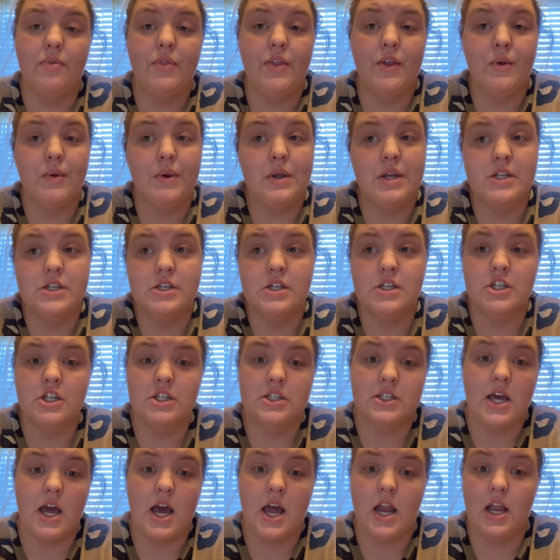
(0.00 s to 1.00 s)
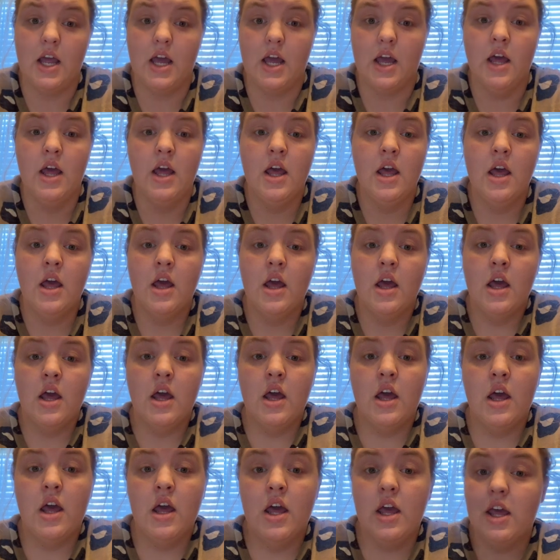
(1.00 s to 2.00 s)
theory to just kind of
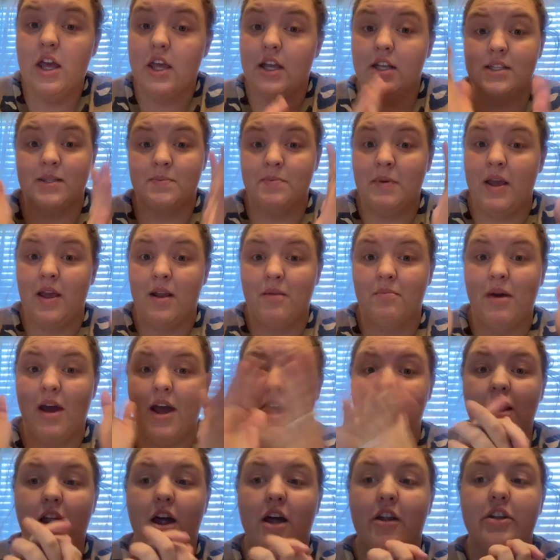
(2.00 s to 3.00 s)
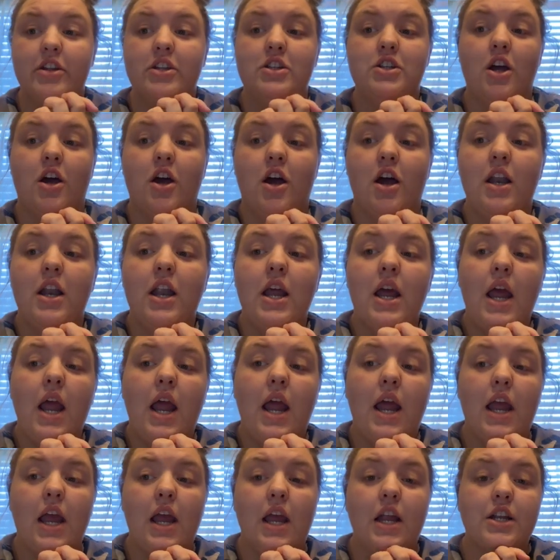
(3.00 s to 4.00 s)
expand my knowledge on.
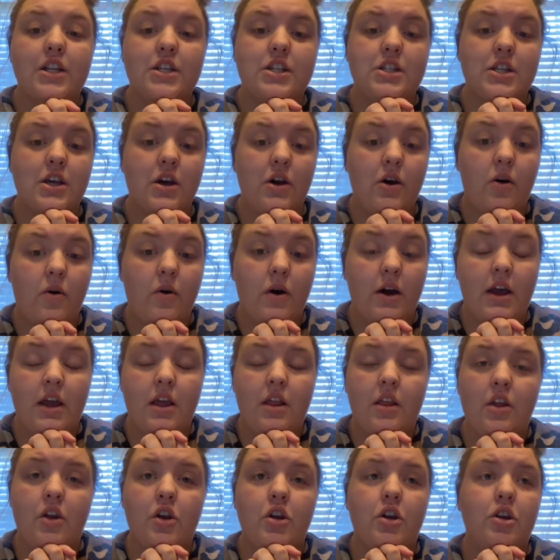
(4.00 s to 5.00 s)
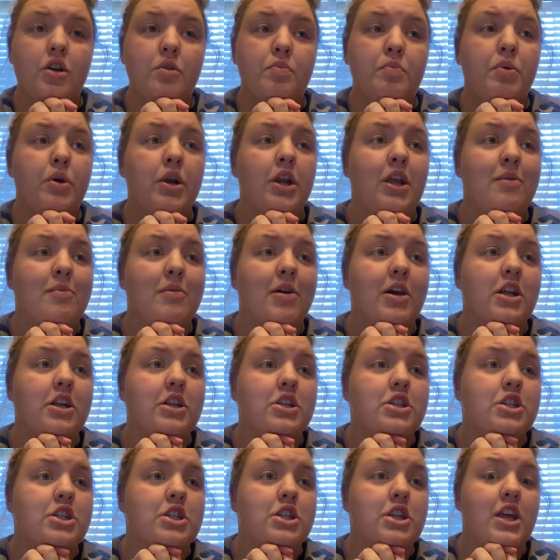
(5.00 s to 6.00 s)
And so I learned pretty
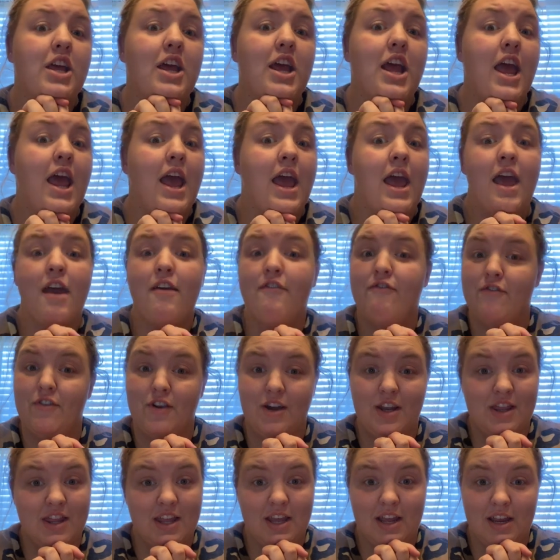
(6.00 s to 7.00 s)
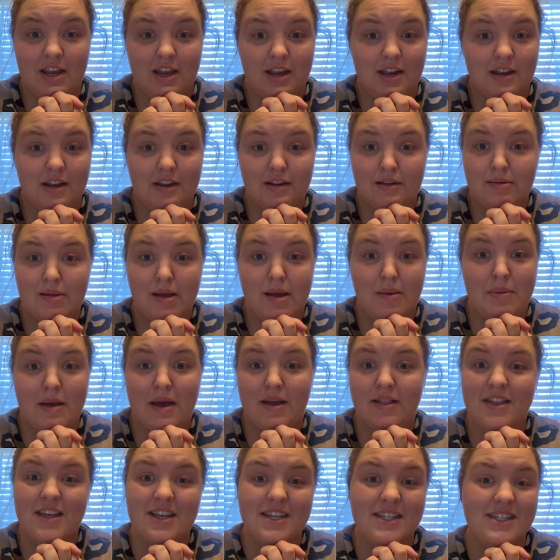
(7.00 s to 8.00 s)
much everything
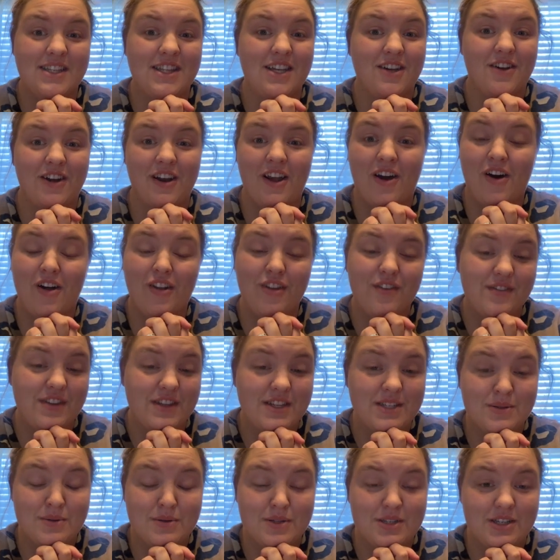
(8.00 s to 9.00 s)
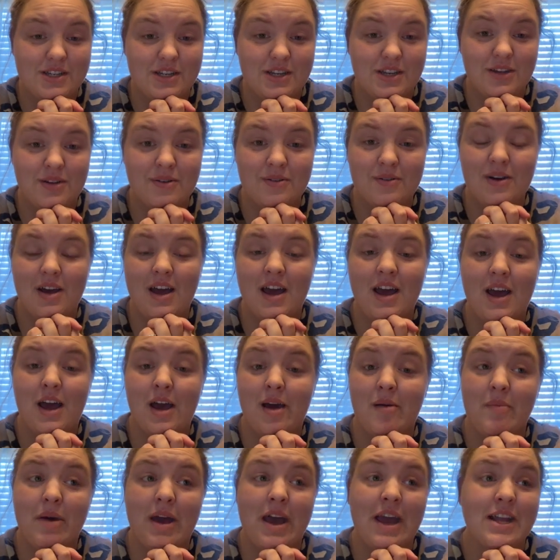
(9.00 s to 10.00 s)
about this theory. All of this was new.
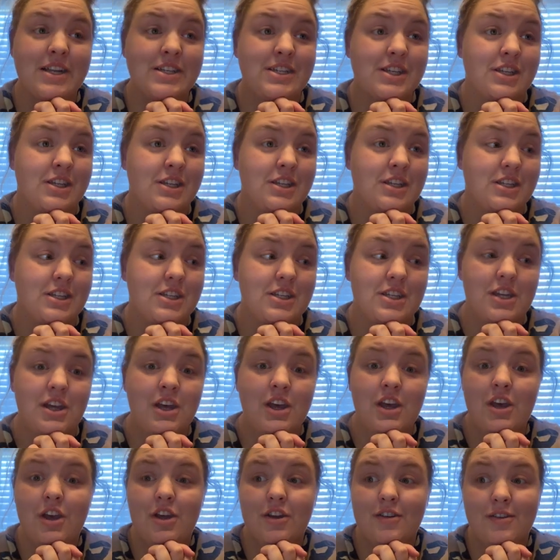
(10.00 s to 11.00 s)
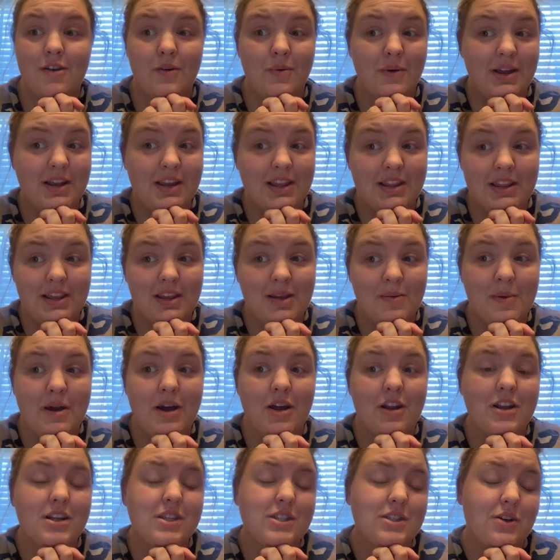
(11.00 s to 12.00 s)
I didn't know anything
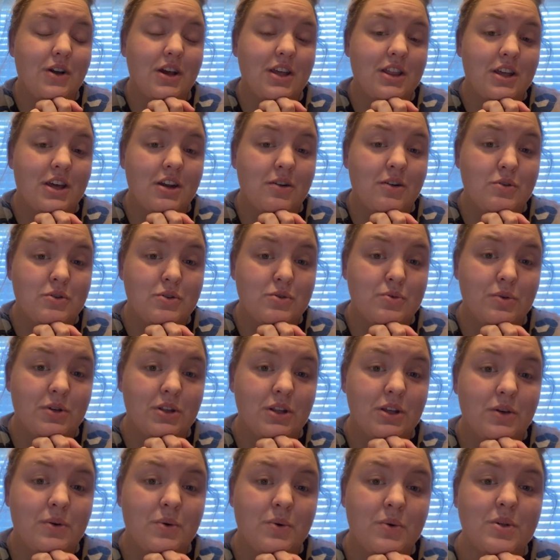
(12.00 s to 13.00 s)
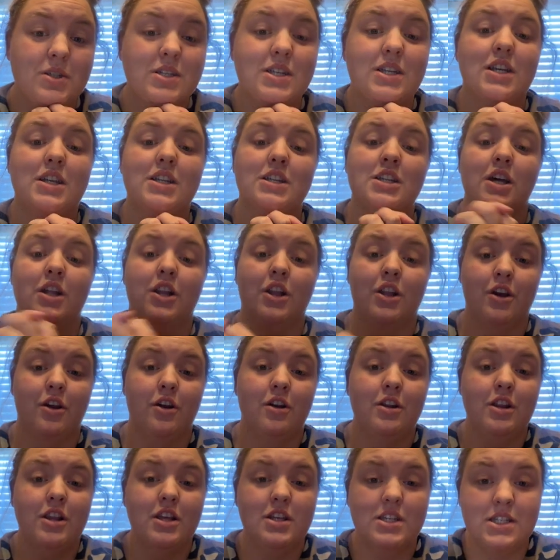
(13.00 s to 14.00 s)
about it, so I thought it was really cool to get to
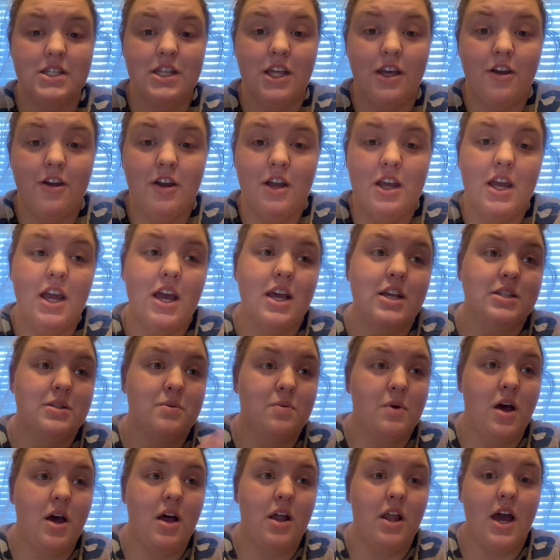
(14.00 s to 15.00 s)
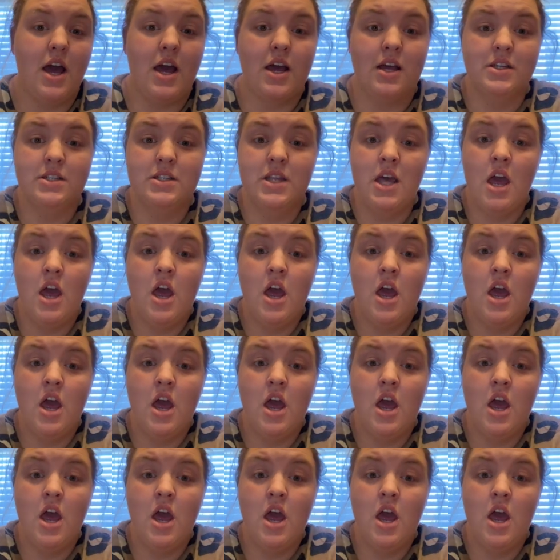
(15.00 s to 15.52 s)
learn this theory, as well as